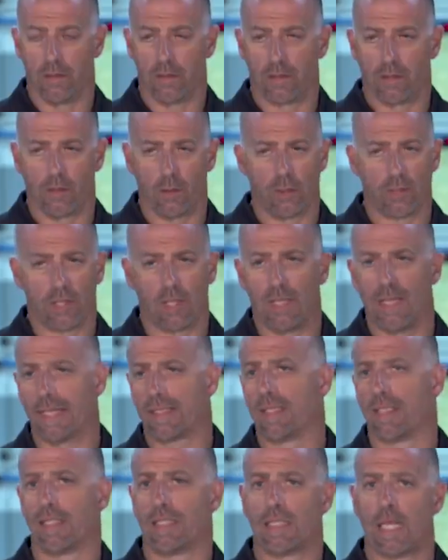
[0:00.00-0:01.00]
So
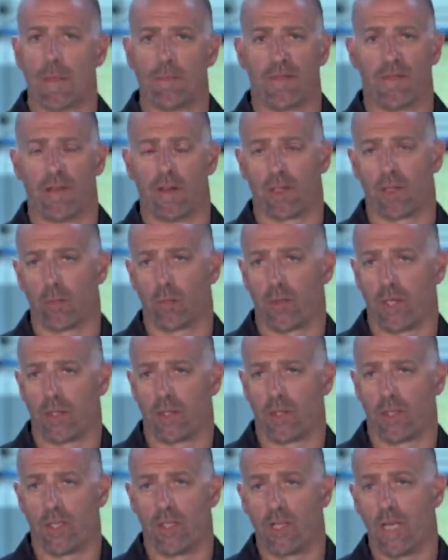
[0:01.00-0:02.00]
selecting the type of air
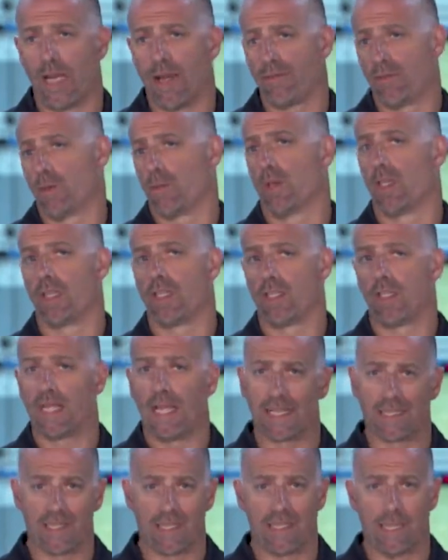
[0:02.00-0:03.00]
compressor you need, you have to really just
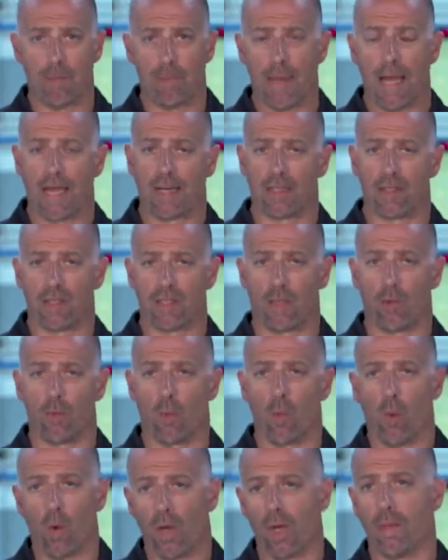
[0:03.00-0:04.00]
take a step back and say,
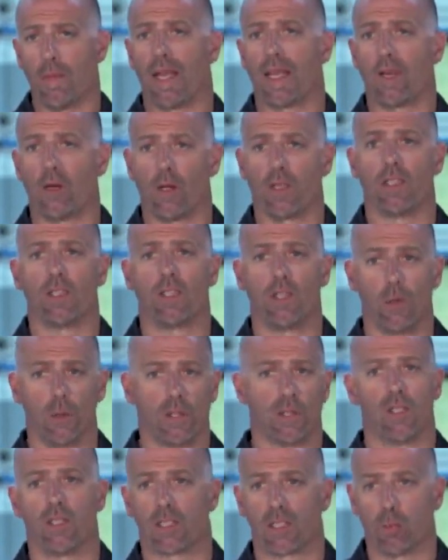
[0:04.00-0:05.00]
what am I going to do
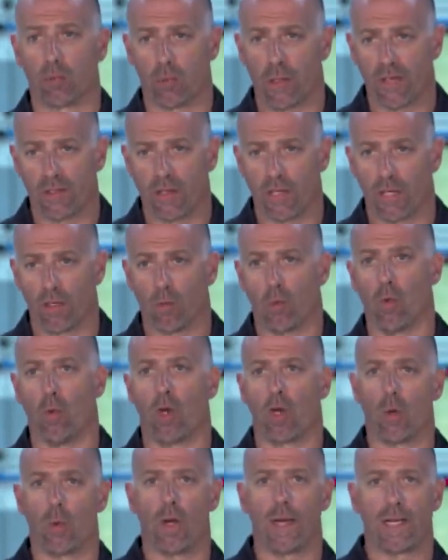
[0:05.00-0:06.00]
with this compressed air?
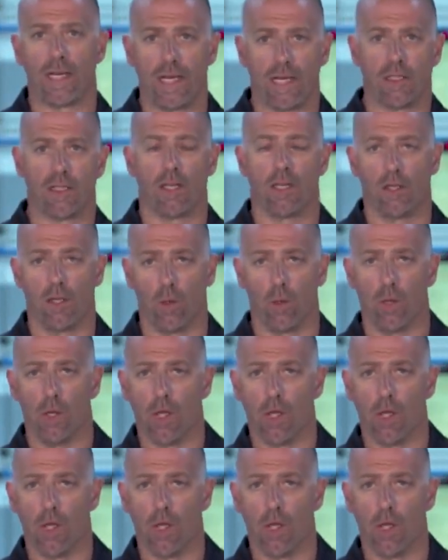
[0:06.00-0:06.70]
What do I need to do?